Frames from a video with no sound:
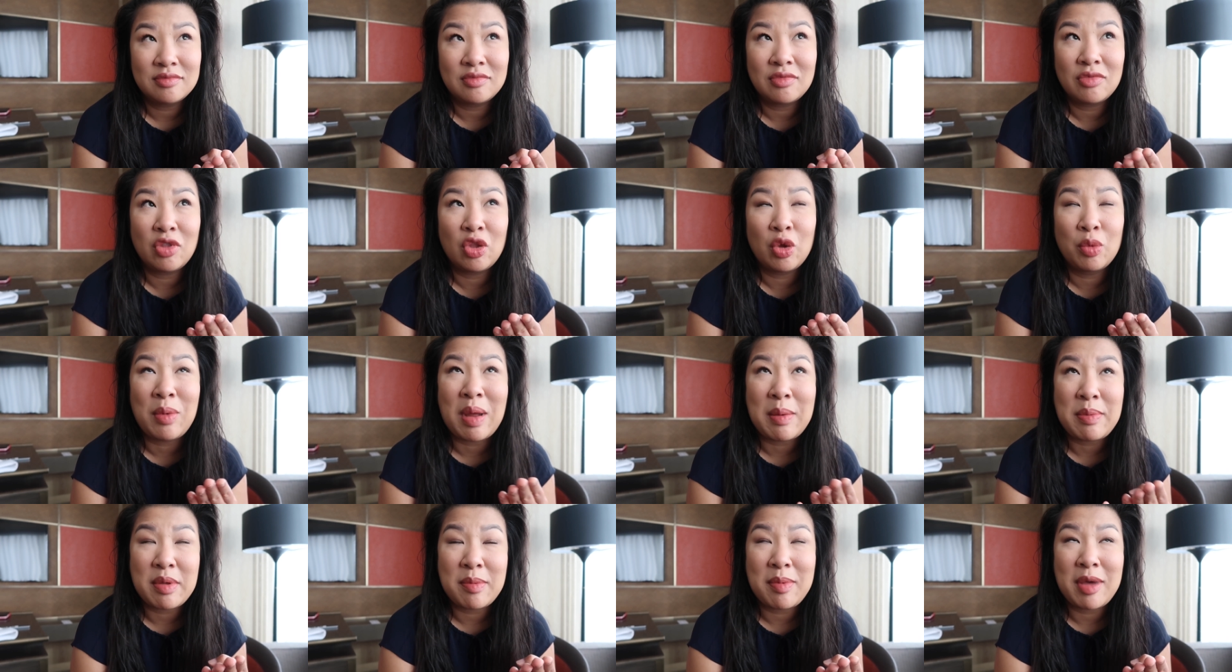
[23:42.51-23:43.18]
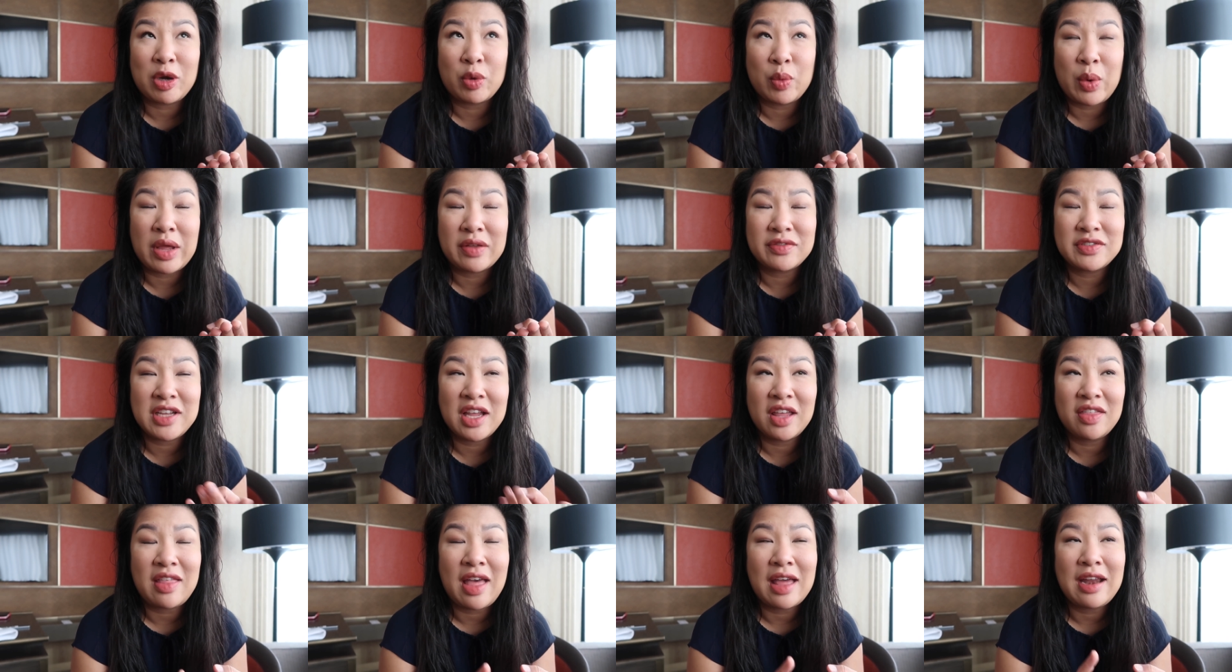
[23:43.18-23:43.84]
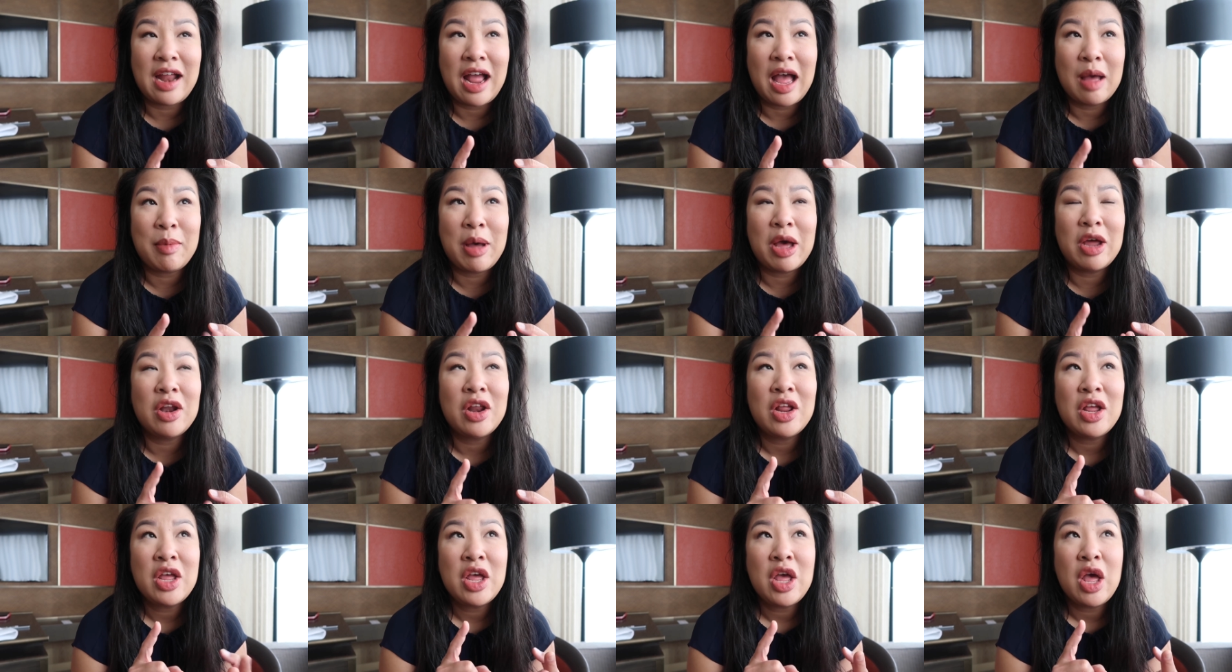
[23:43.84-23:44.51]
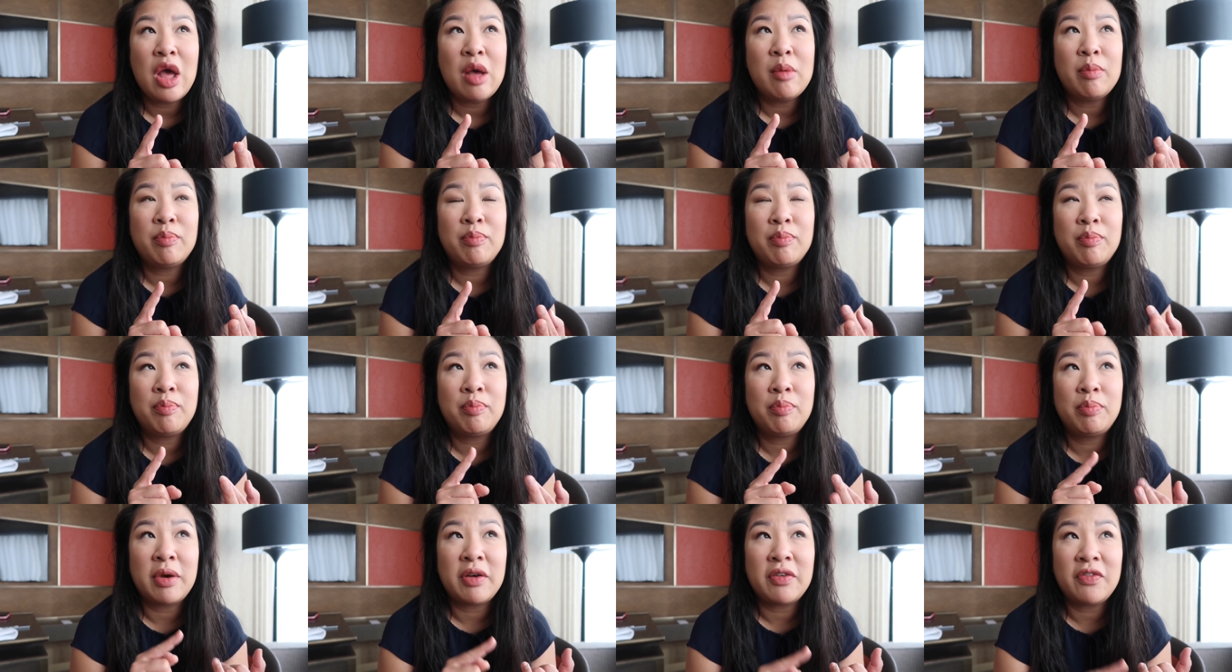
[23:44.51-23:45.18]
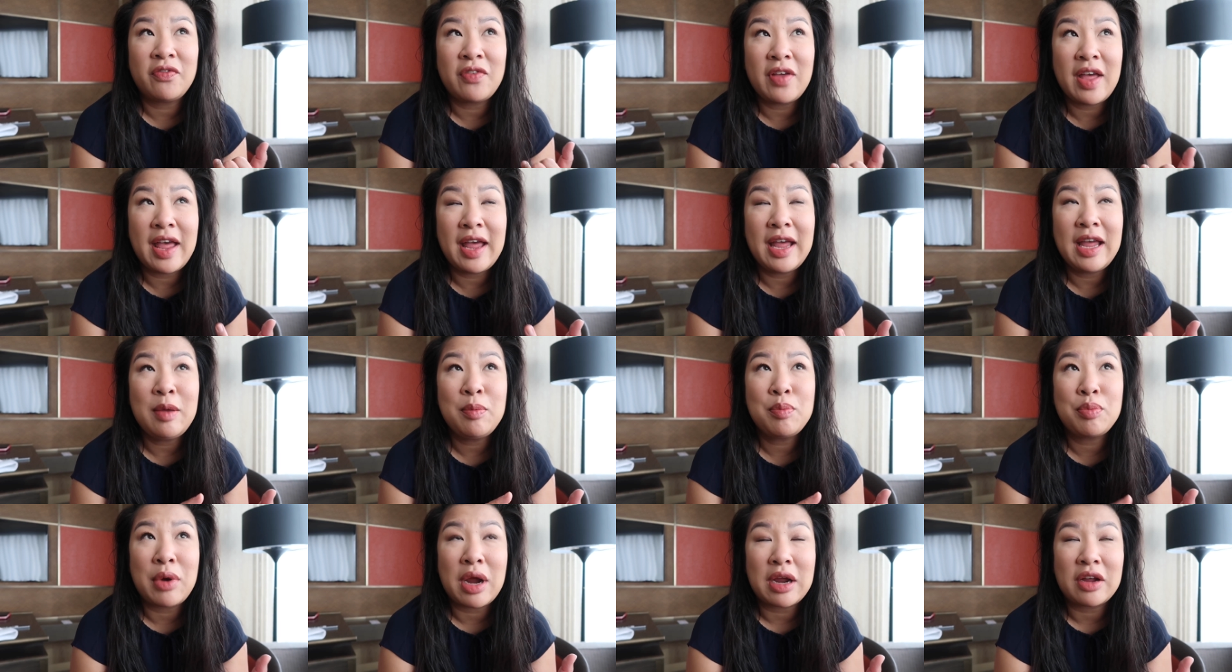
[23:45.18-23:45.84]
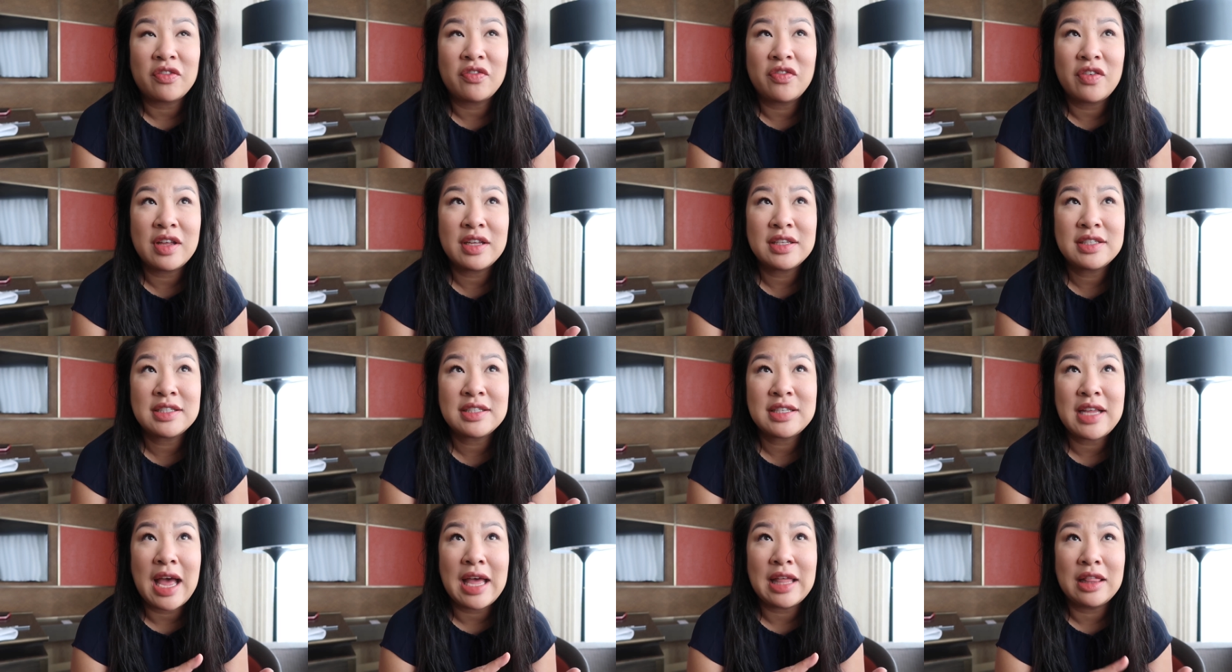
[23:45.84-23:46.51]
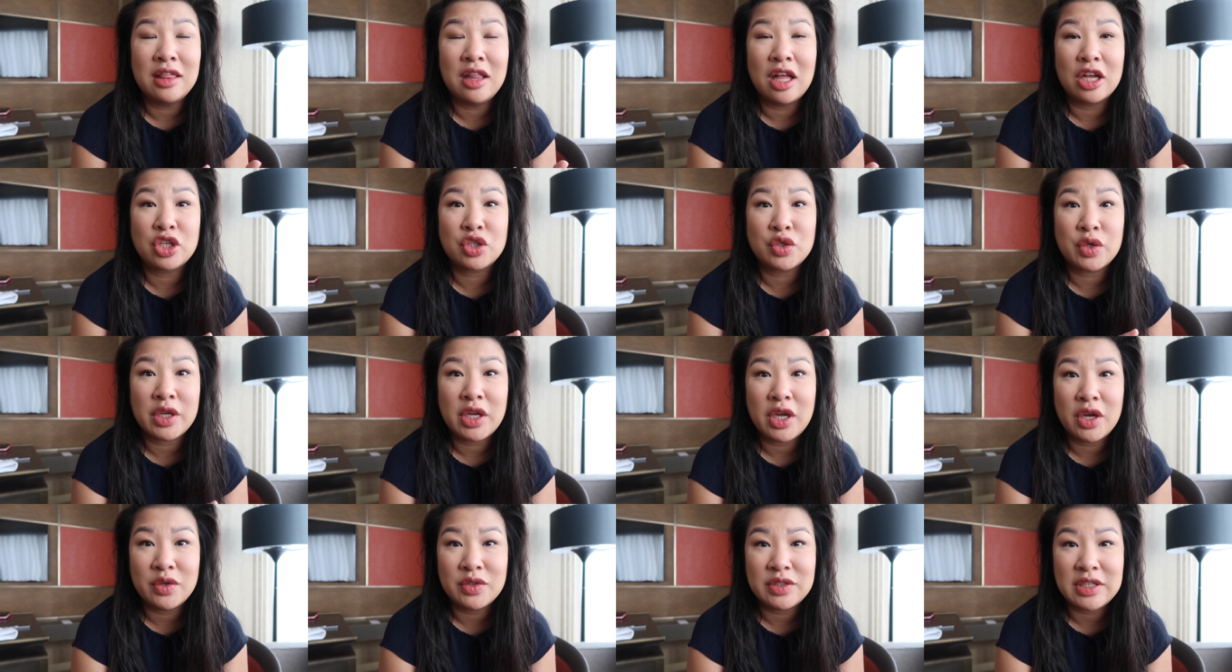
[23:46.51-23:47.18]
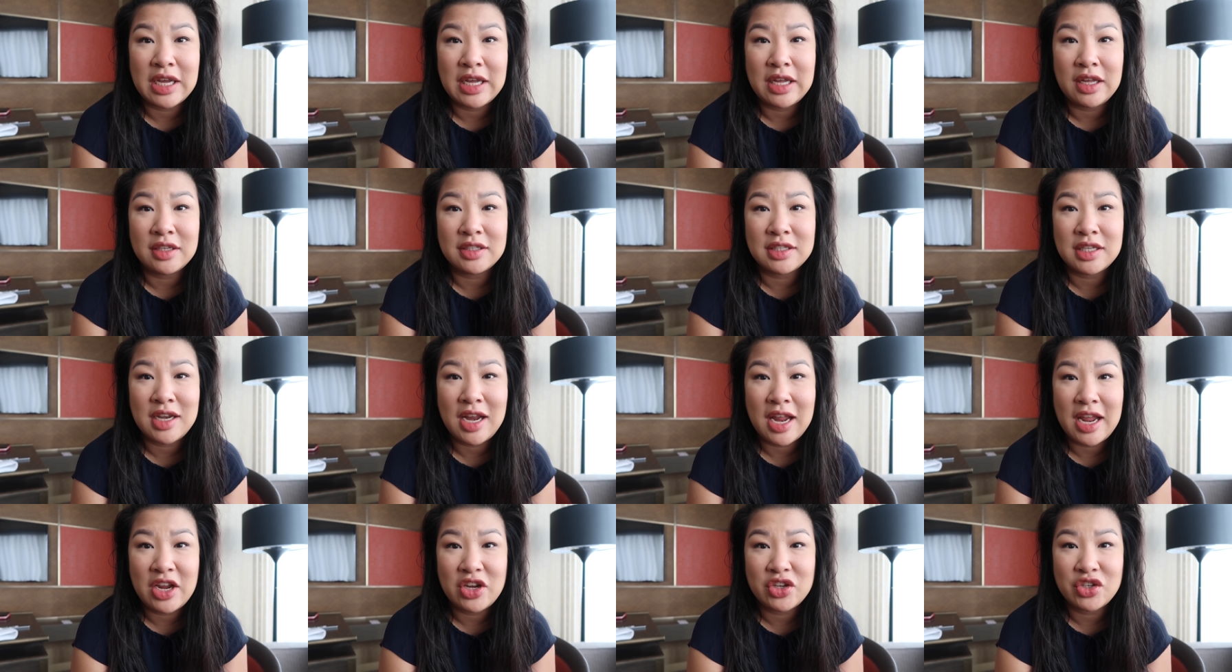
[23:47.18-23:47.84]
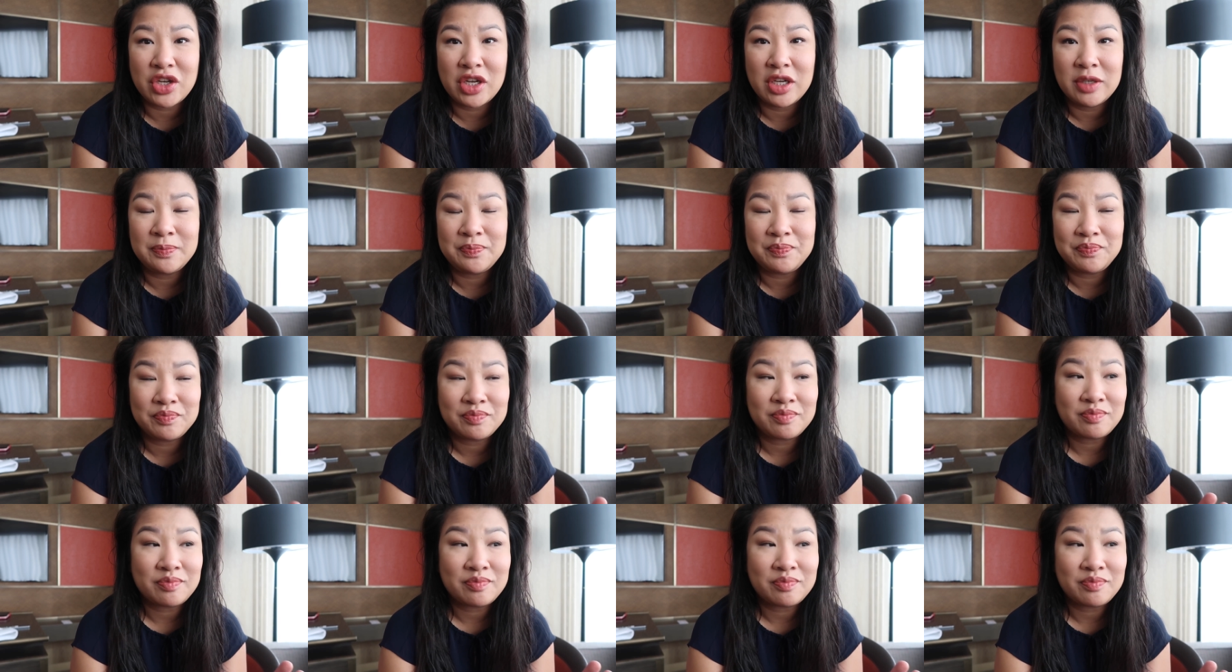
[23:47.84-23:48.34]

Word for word: There might be a better way of saying that. How about buffet breakfasts at luxury hotels in Asia?